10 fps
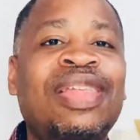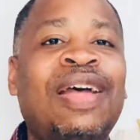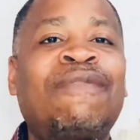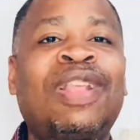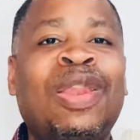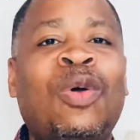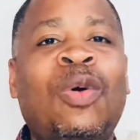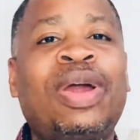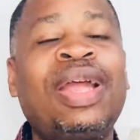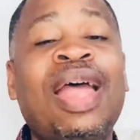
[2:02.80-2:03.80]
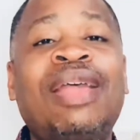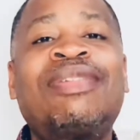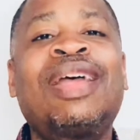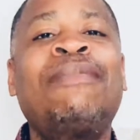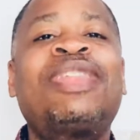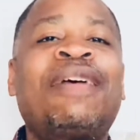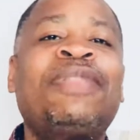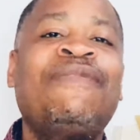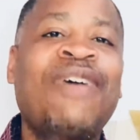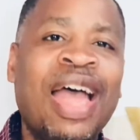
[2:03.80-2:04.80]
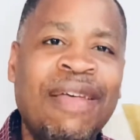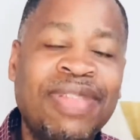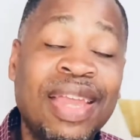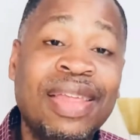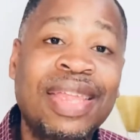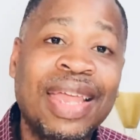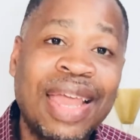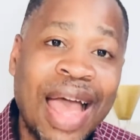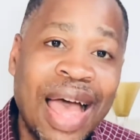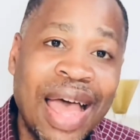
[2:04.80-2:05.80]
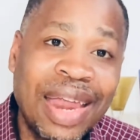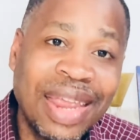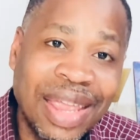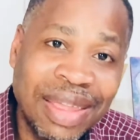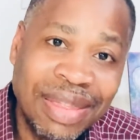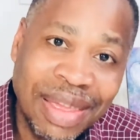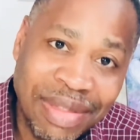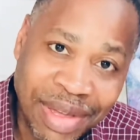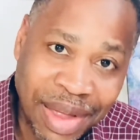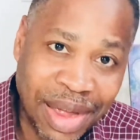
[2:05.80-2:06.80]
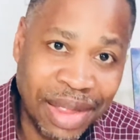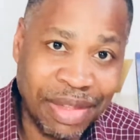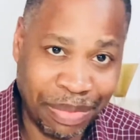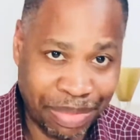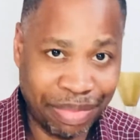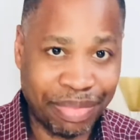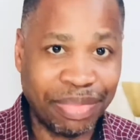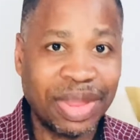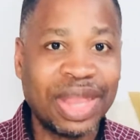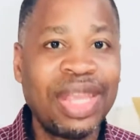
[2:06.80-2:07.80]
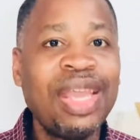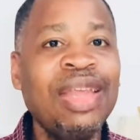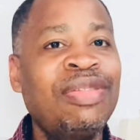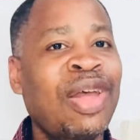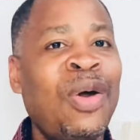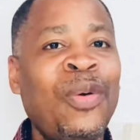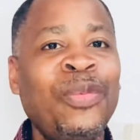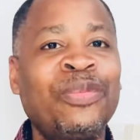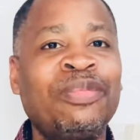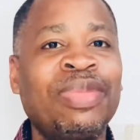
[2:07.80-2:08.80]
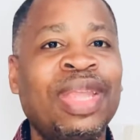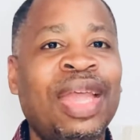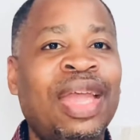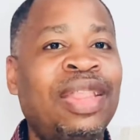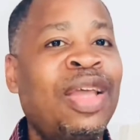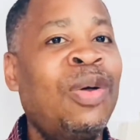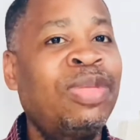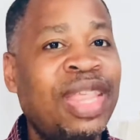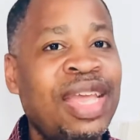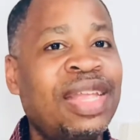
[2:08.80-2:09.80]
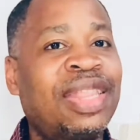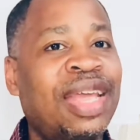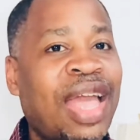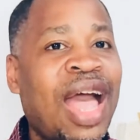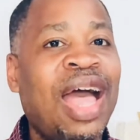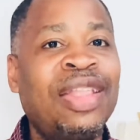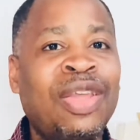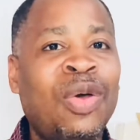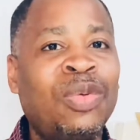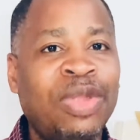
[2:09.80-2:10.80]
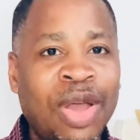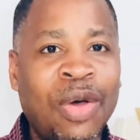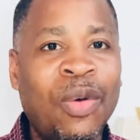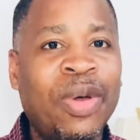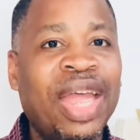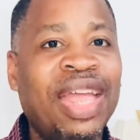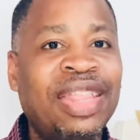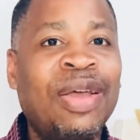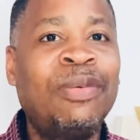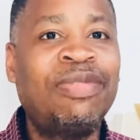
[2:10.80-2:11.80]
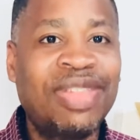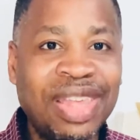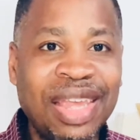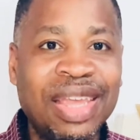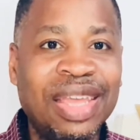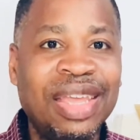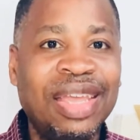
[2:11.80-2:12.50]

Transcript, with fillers: of the Lord. Psalm seventy-five says that God is the judge. So don't think that God don't know and don't see